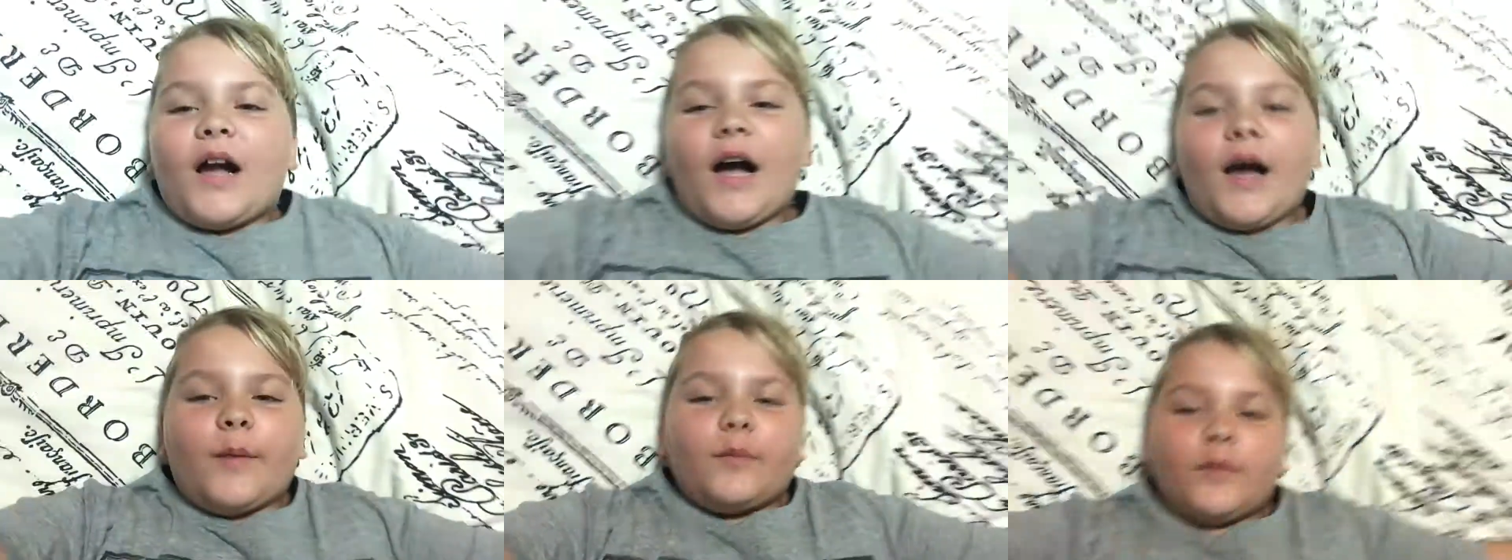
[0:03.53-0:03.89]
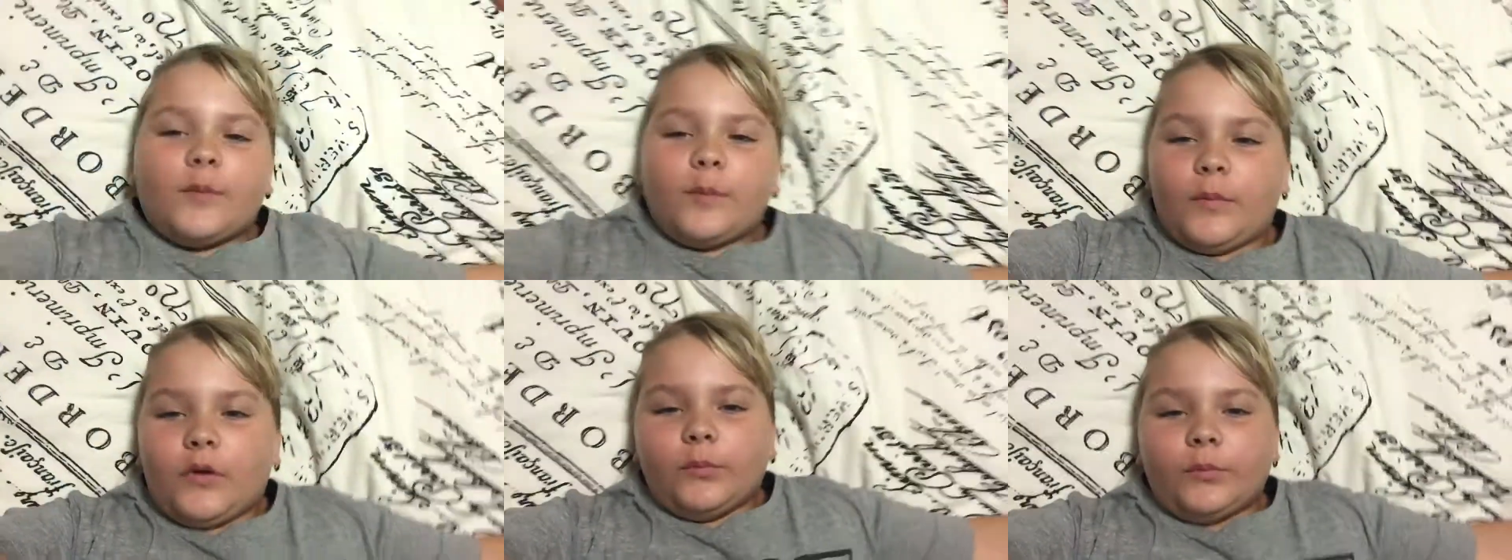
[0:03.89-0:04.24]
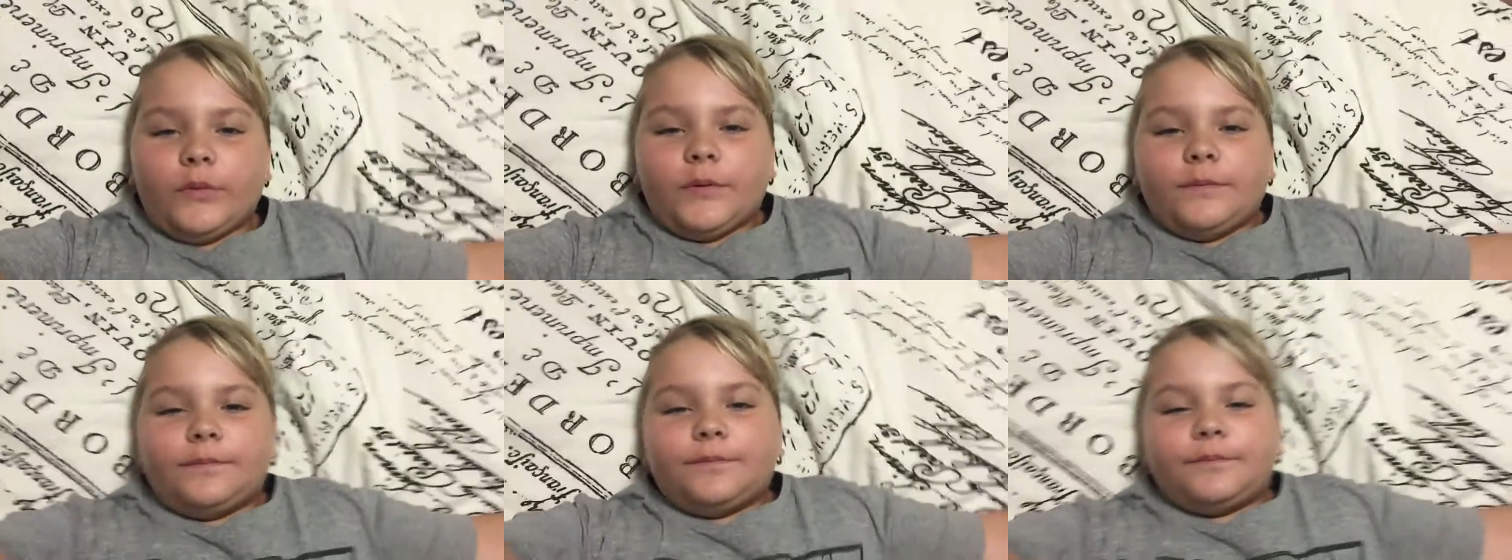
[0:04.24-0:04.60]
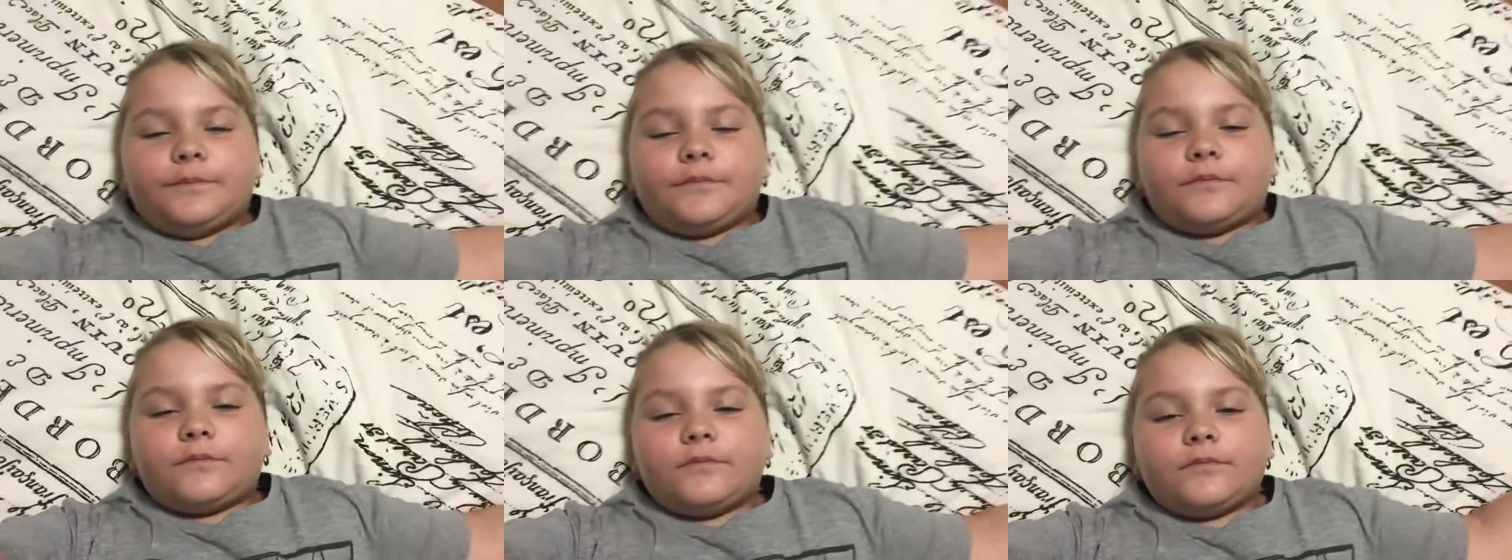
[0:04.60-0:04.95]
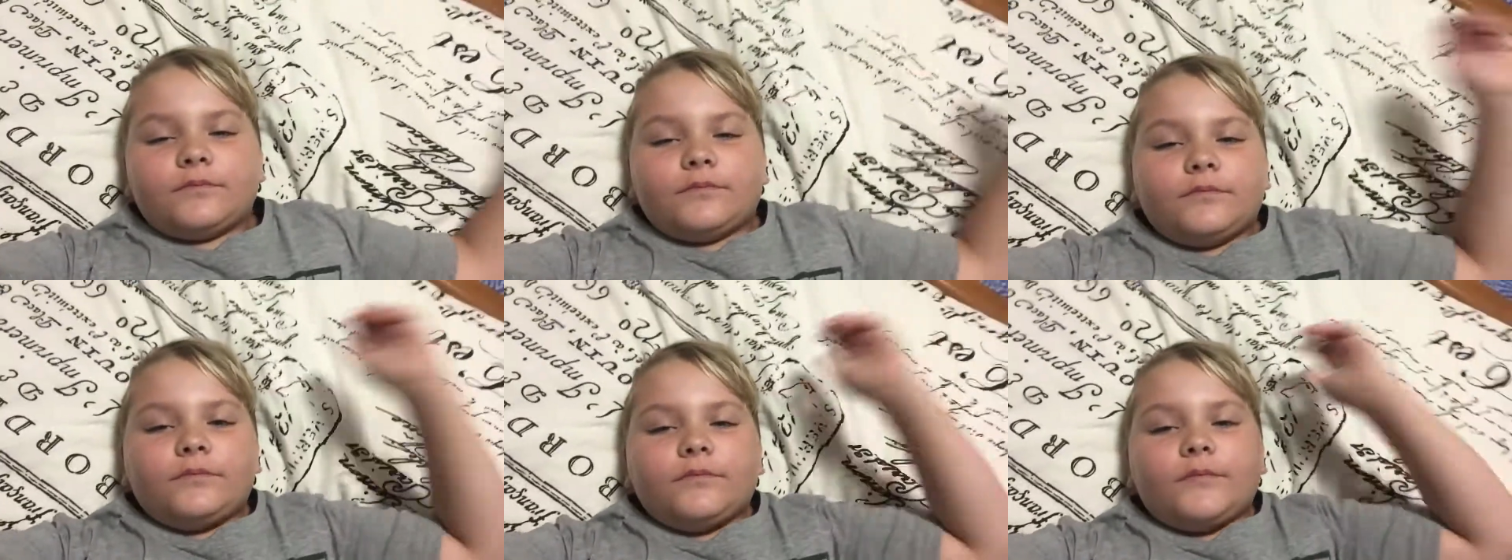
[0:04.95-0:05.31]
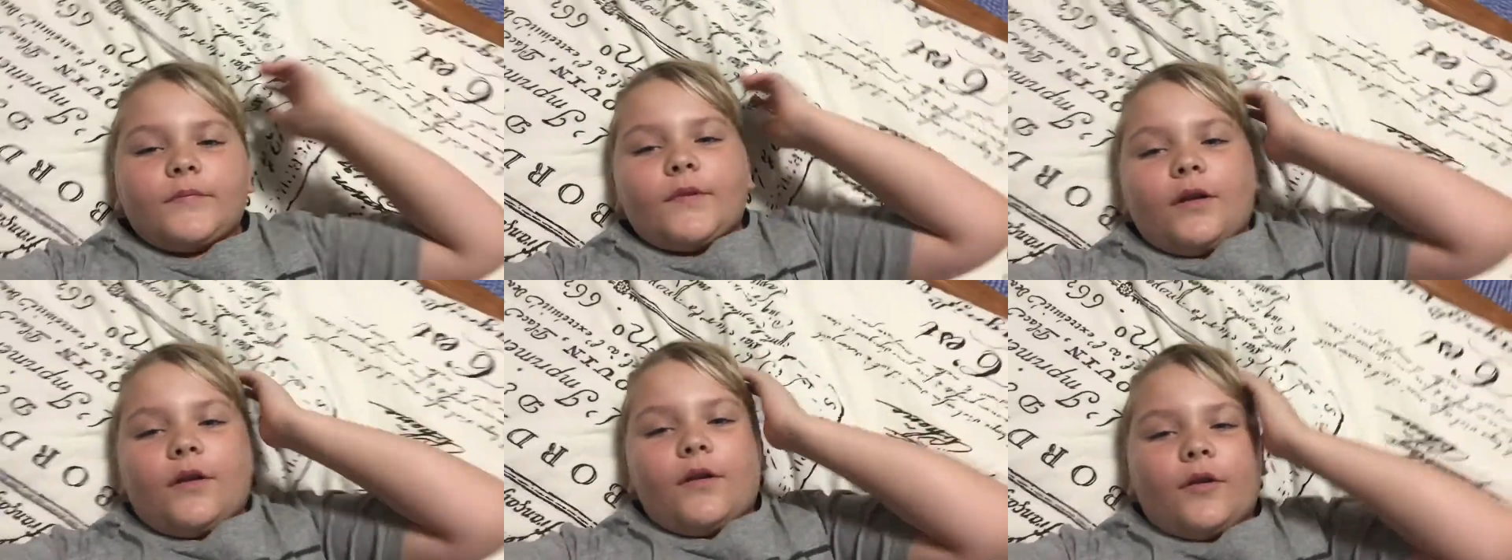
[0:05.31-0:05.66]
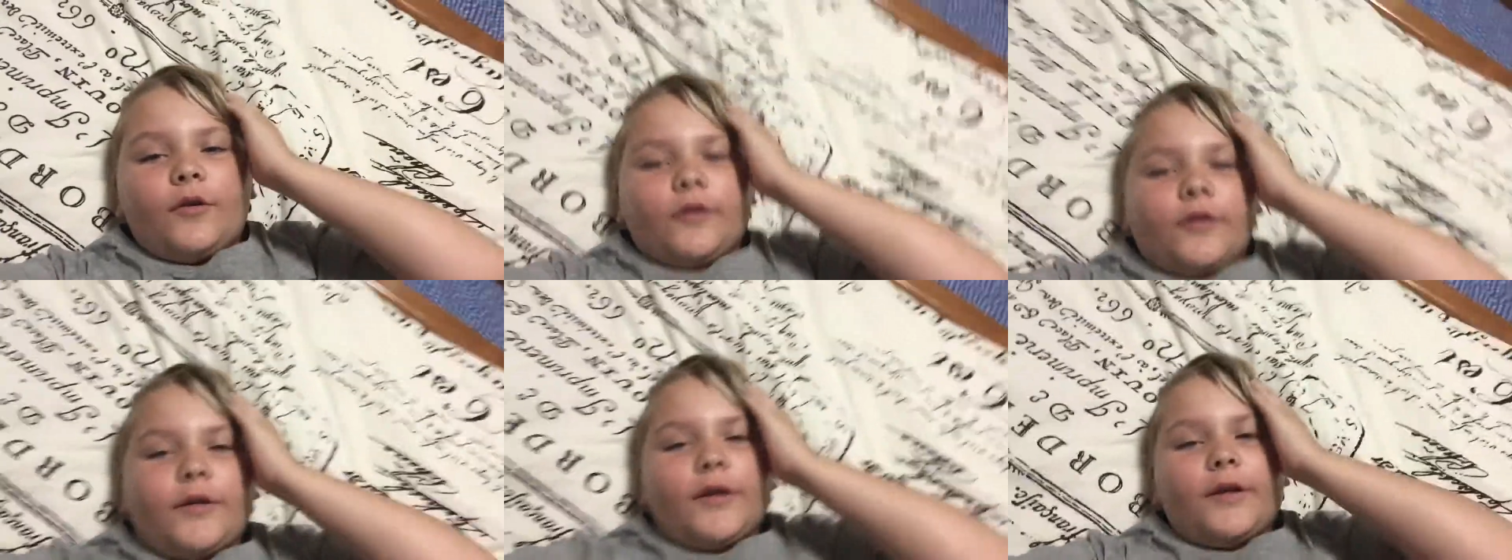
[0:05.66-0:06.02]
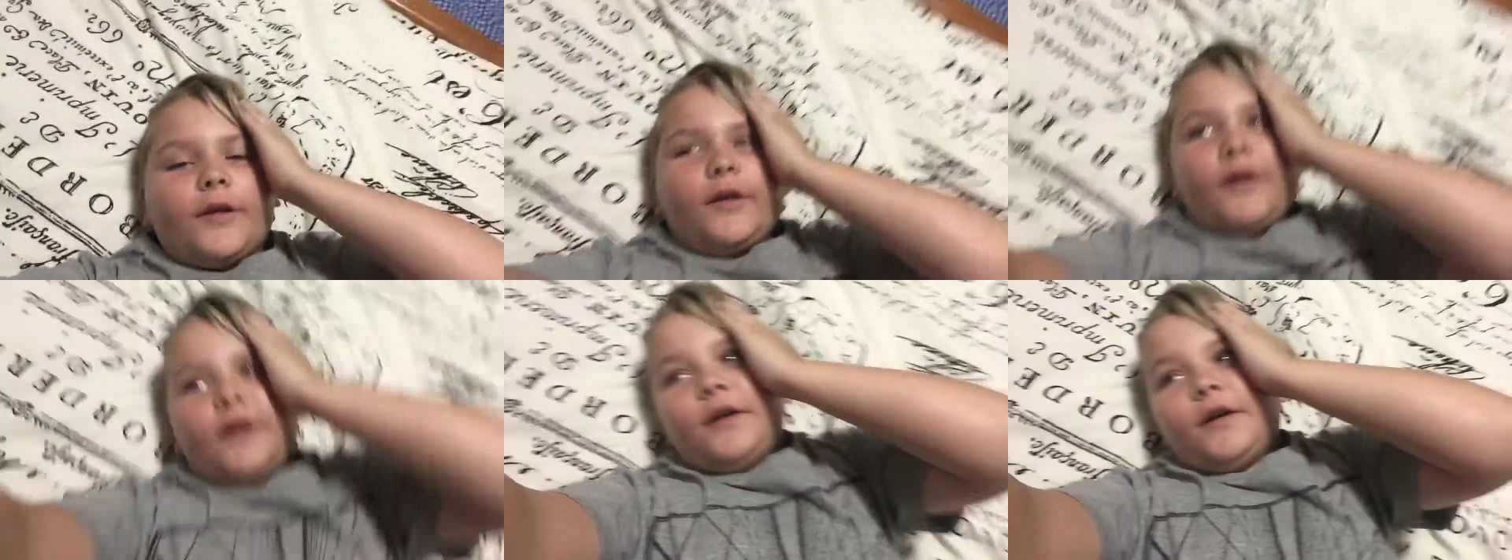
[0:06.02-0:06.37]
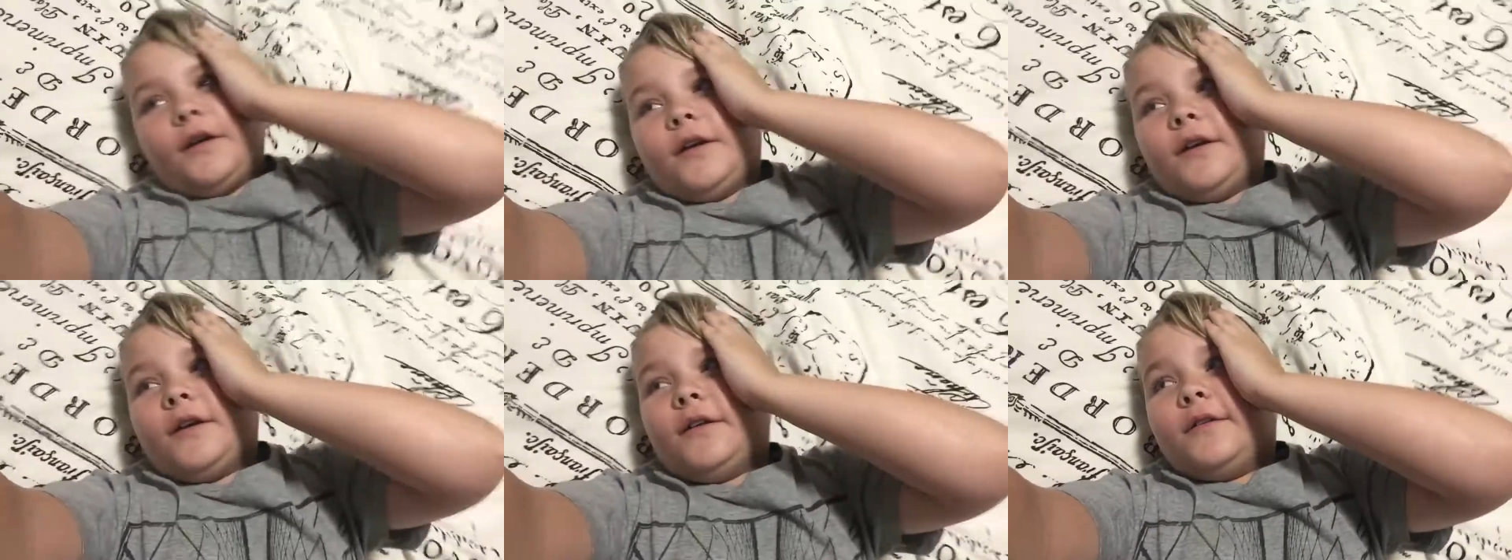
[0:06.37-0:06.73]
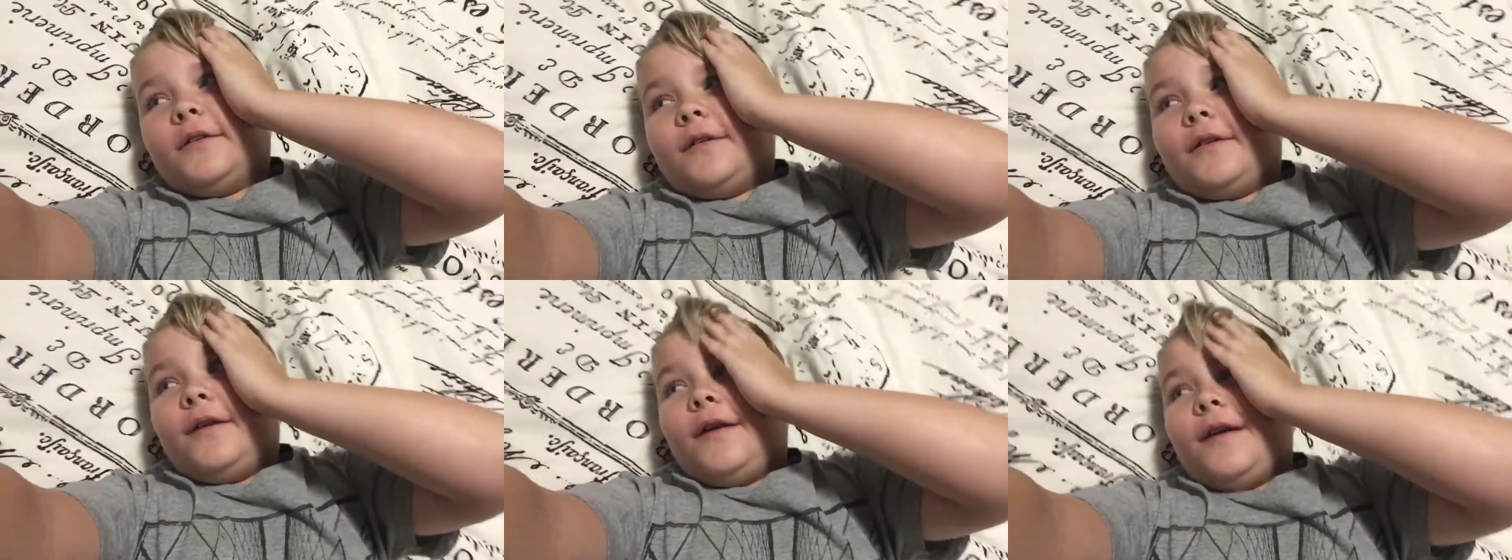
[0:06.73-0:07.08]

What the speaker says: I'm in Melbourne. Okay, and